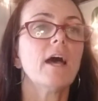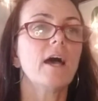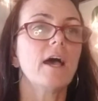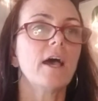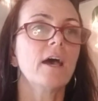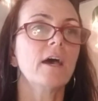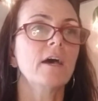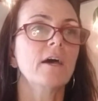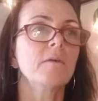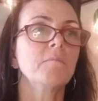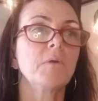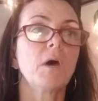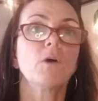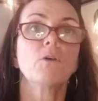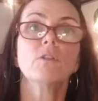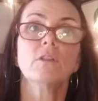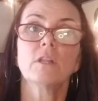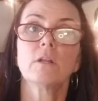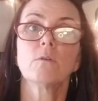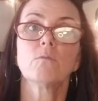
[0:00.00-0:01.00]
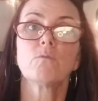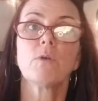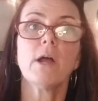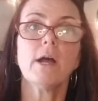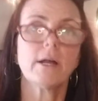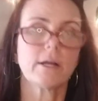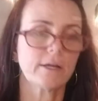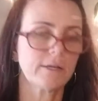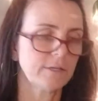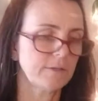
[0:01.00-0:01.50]
um, our little
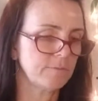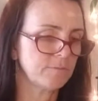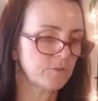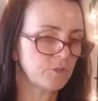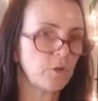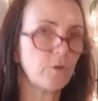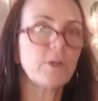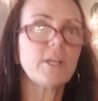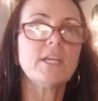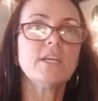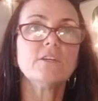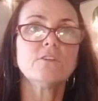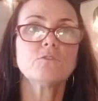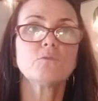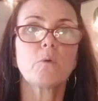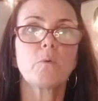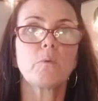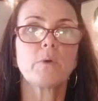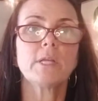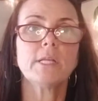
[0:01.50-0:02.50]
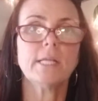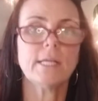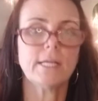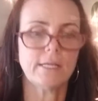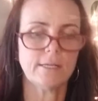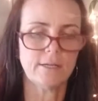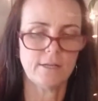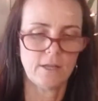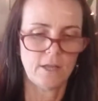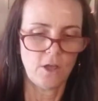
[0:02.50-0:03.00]
rug. So here's what we
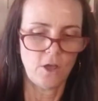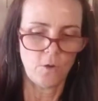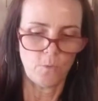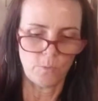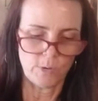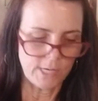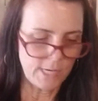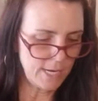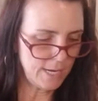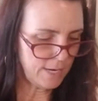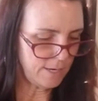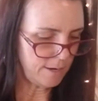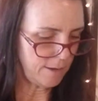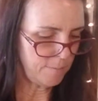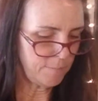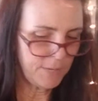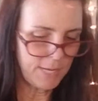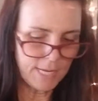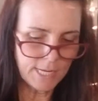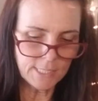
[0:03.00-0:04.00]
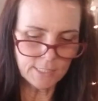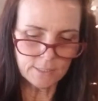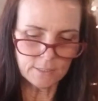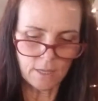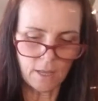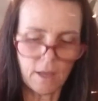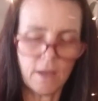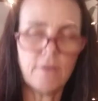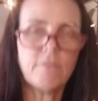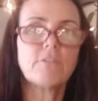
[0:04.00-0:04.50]
need. We need a piece
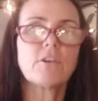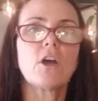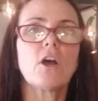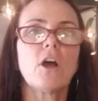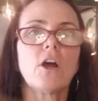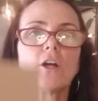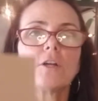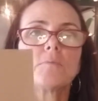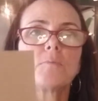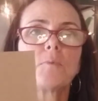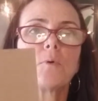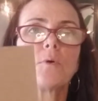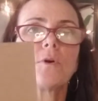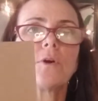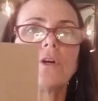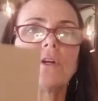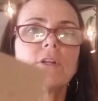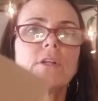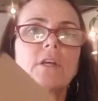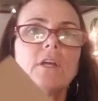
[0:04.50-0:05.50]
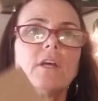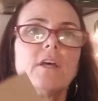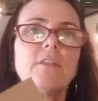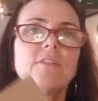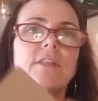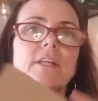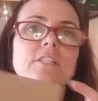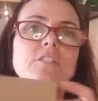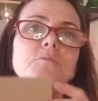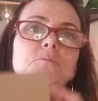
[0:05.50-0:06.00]
of cardboard
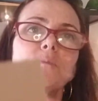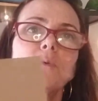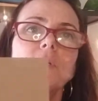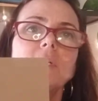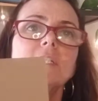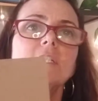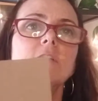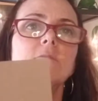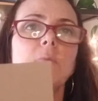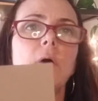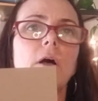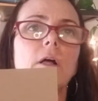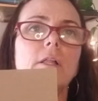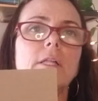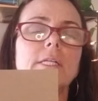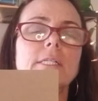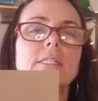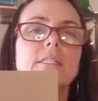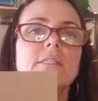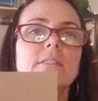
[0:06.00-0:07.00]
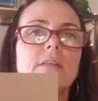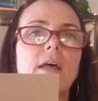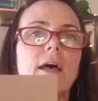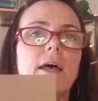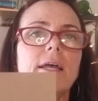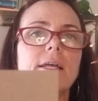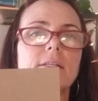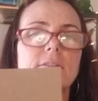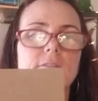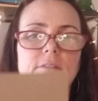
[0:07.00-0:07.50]
that's pretty small in
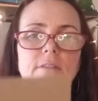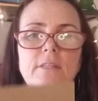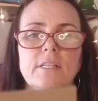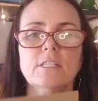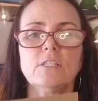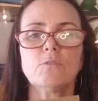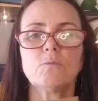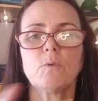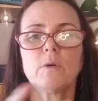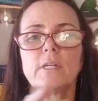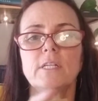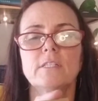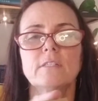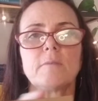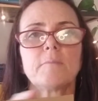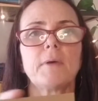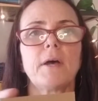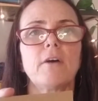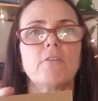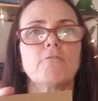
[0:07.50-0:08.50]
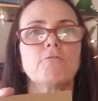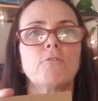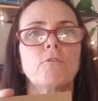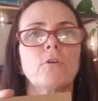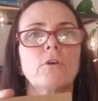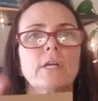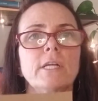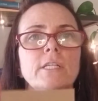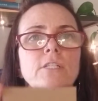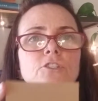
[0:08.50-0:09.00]
size. This one is about
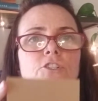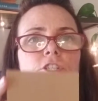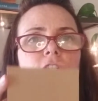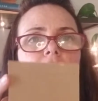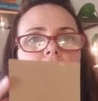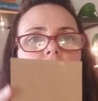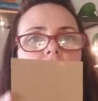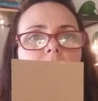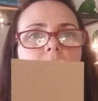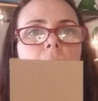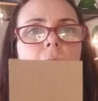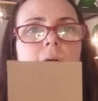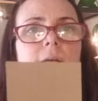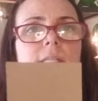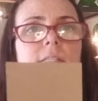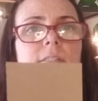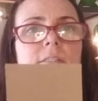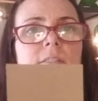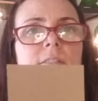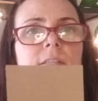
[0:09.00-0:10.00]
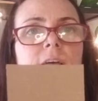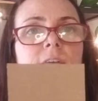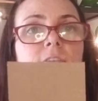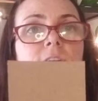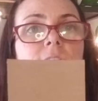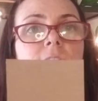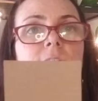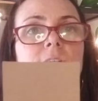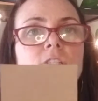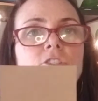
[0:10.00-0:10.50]
four inches by
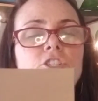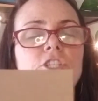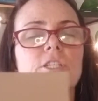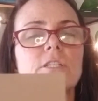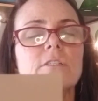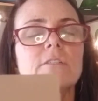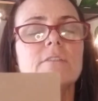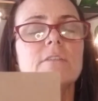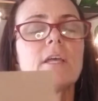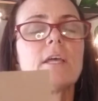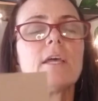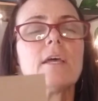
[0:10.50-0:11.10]
seven inches,